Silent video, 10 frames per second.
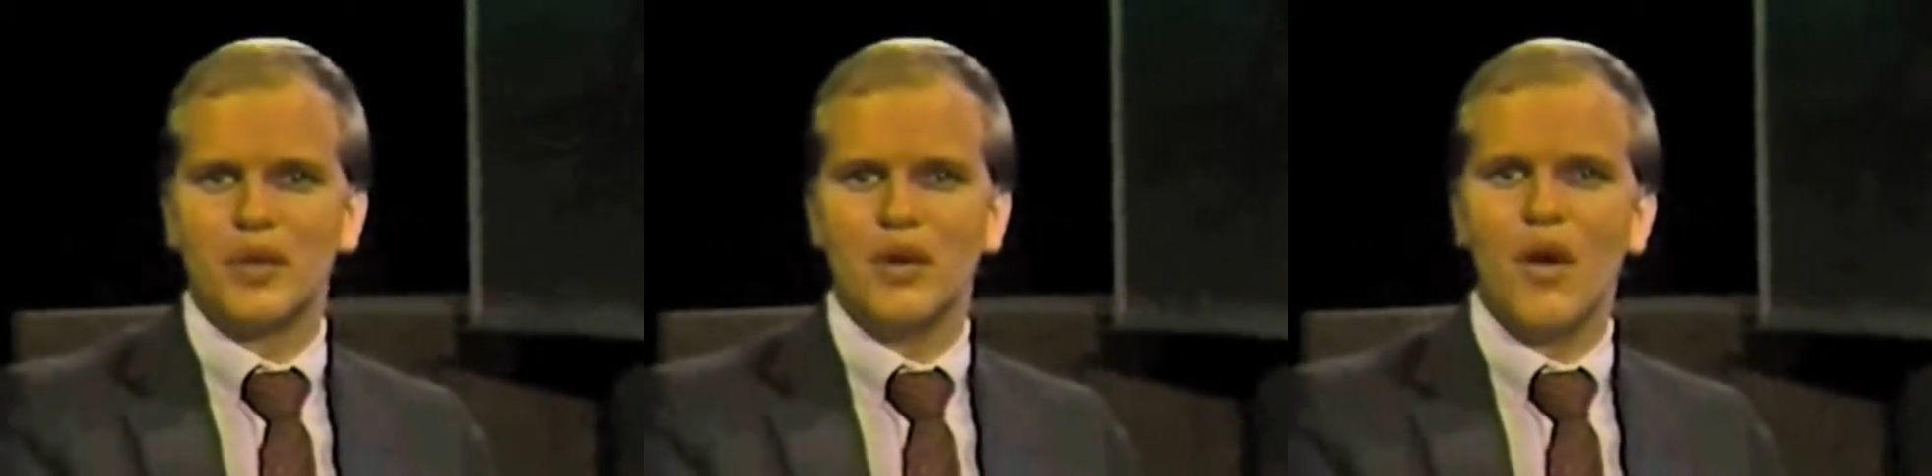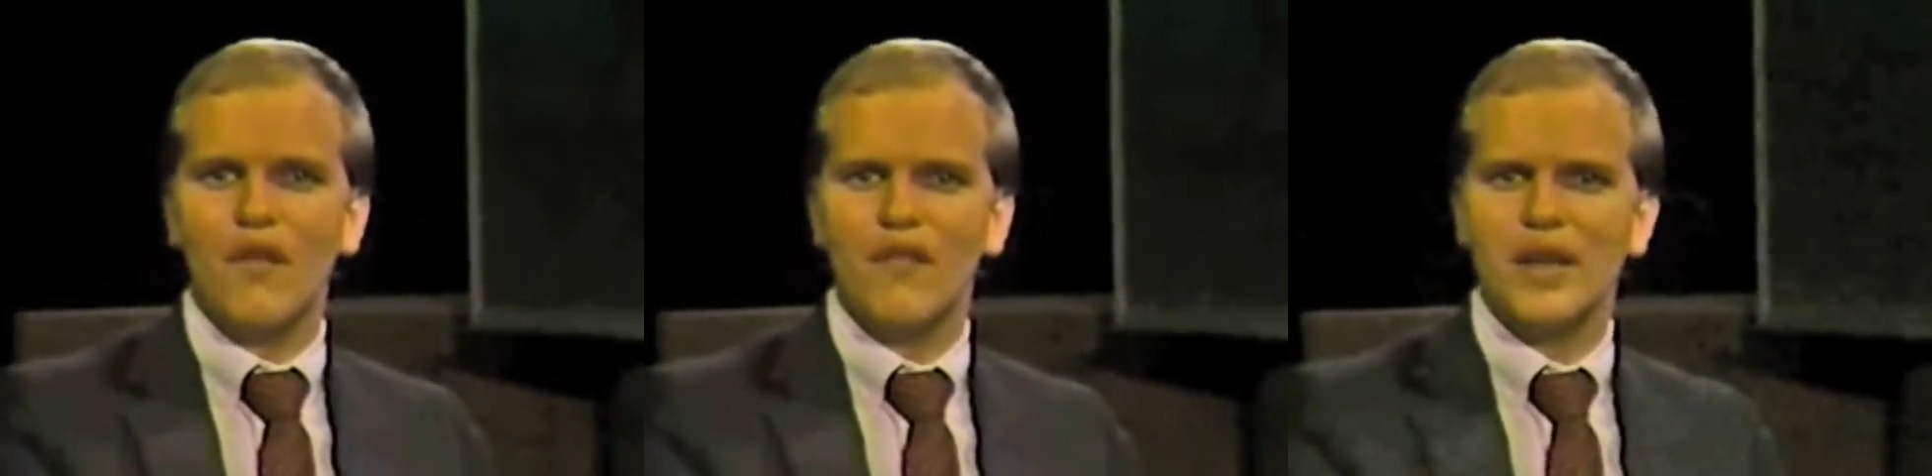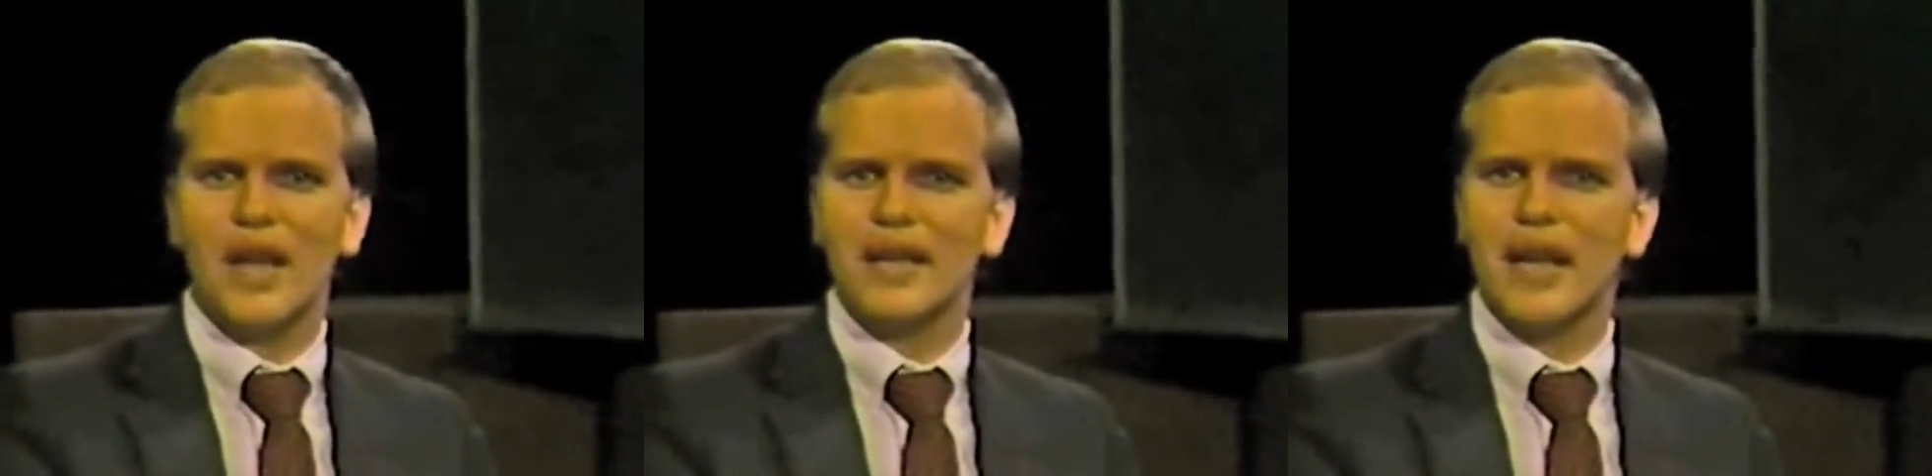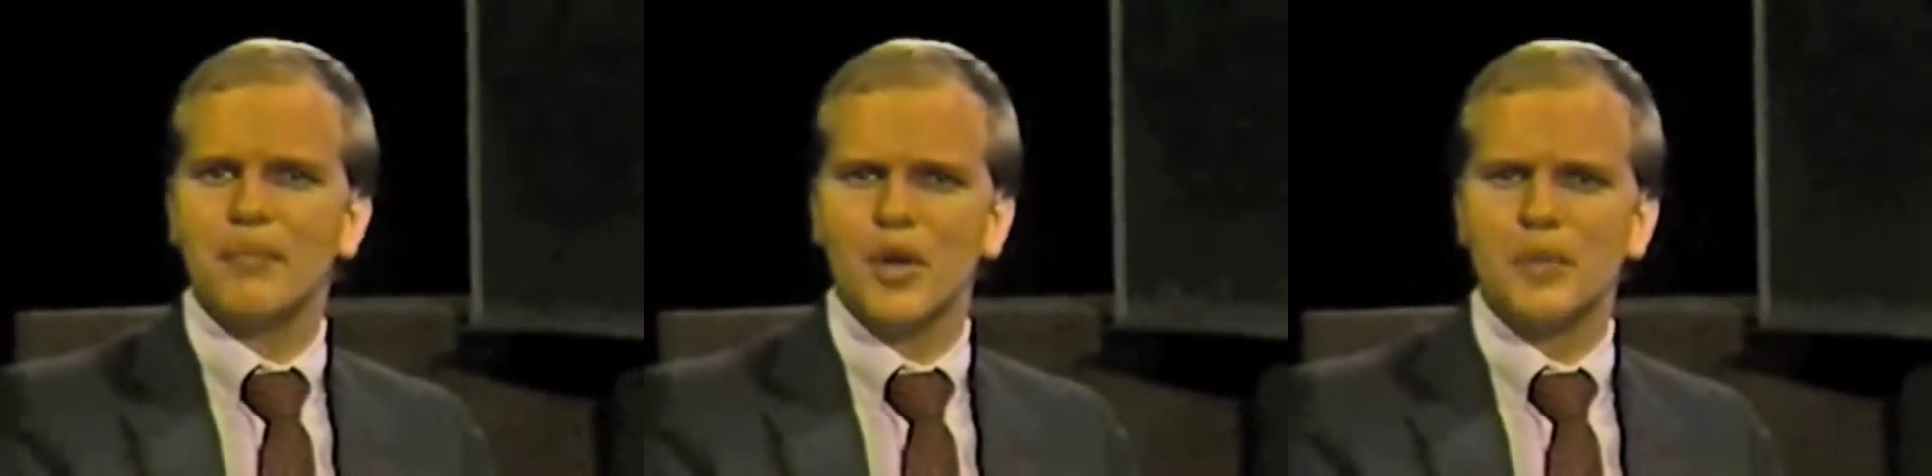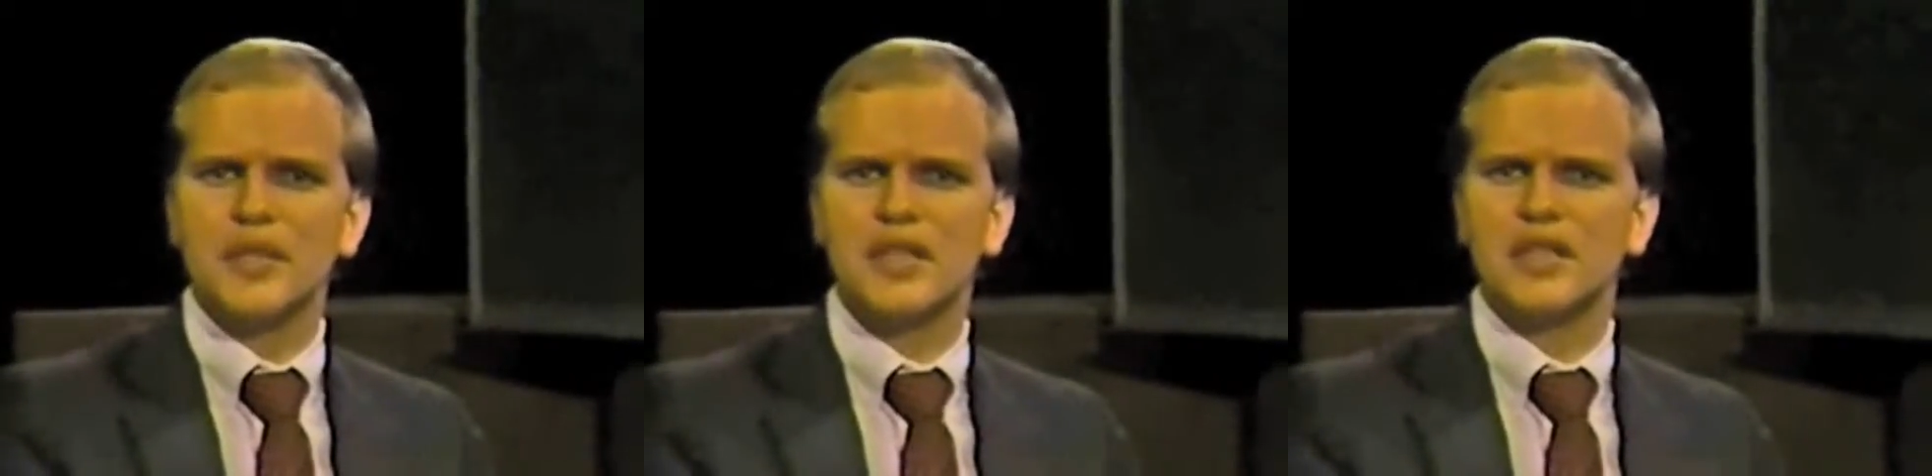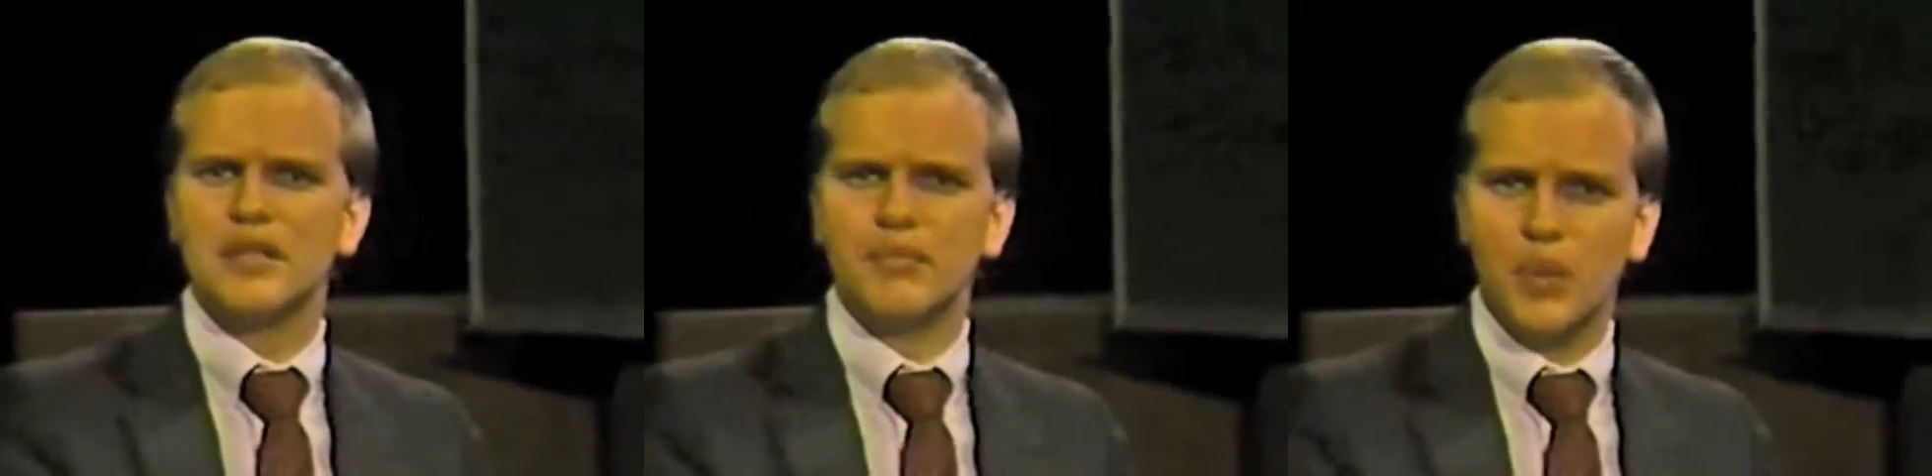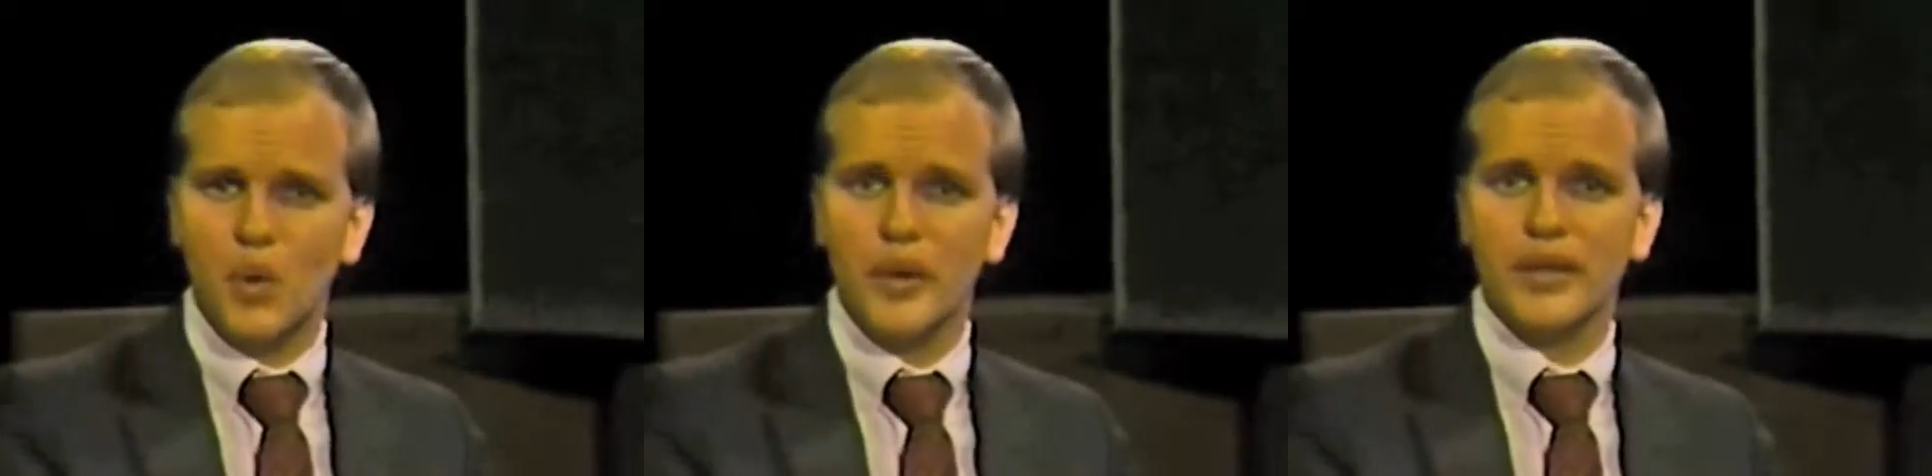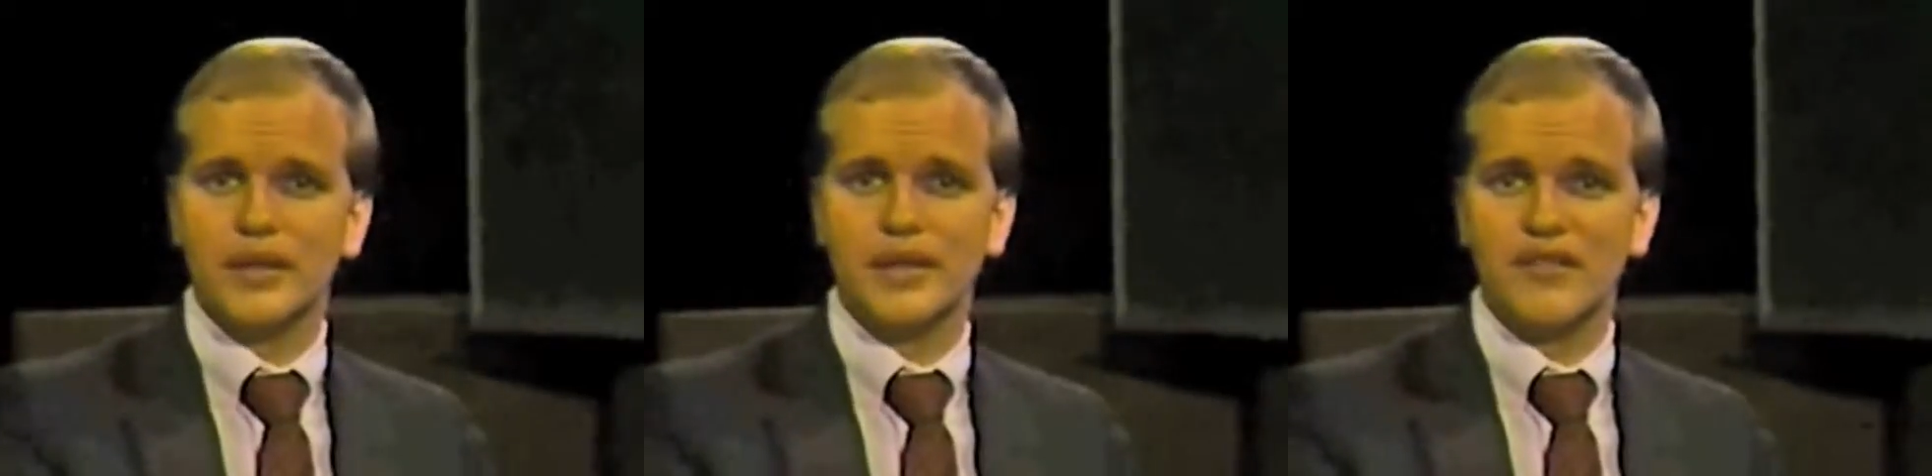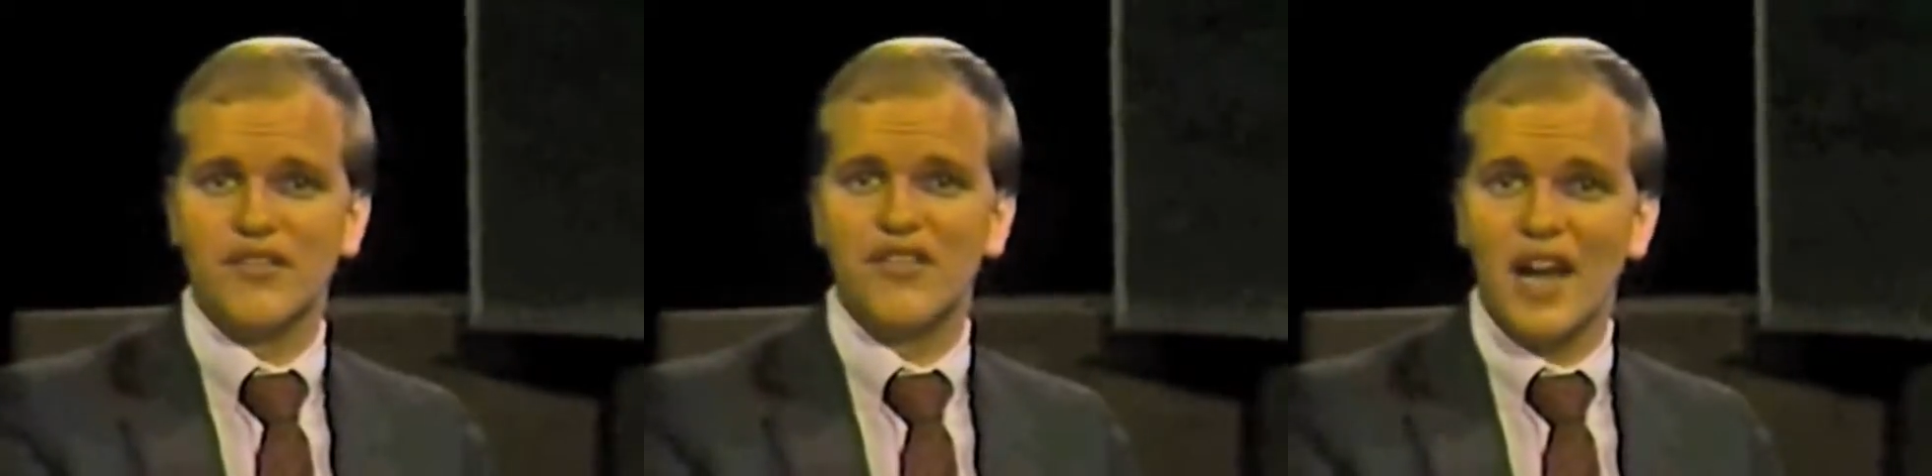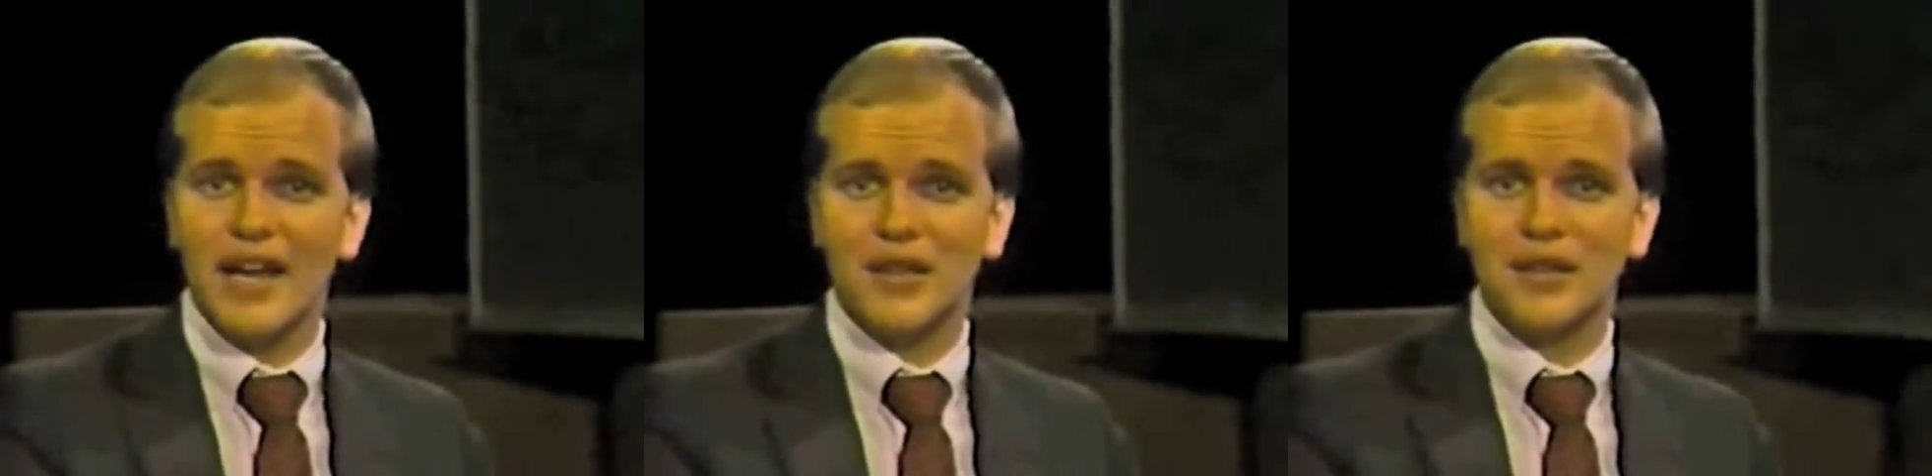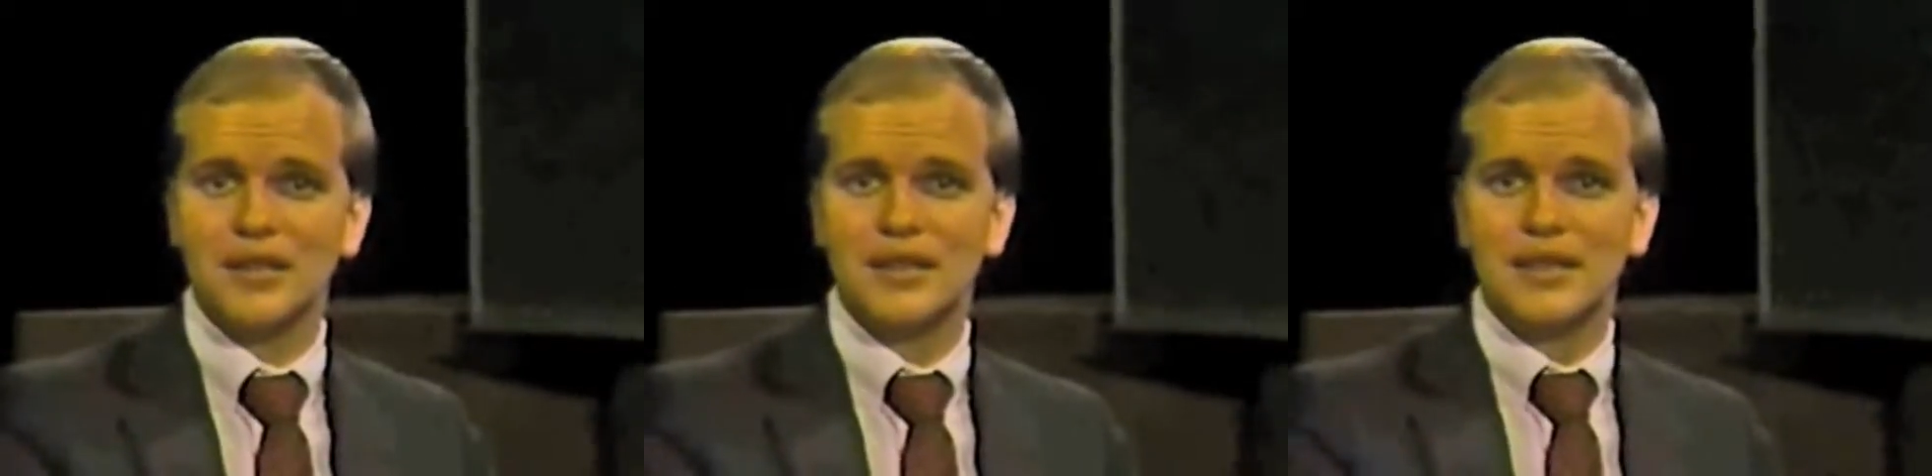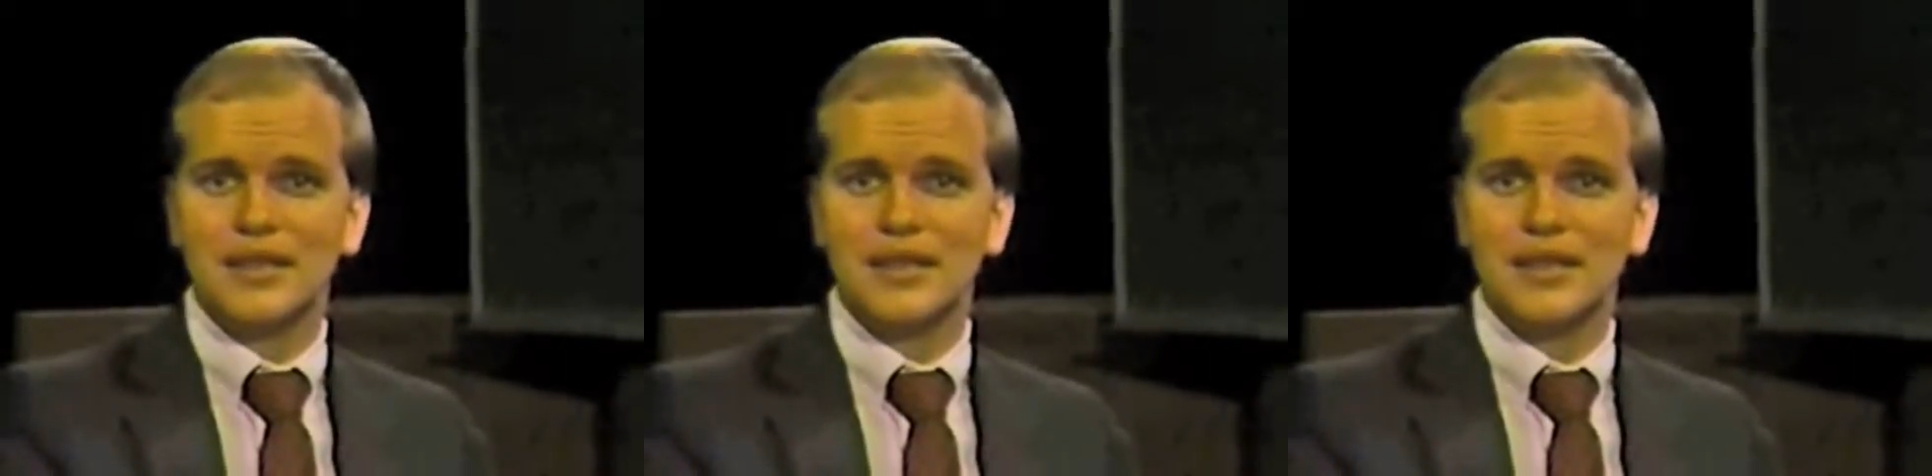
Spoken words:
We all feel like that purpose is important and vital.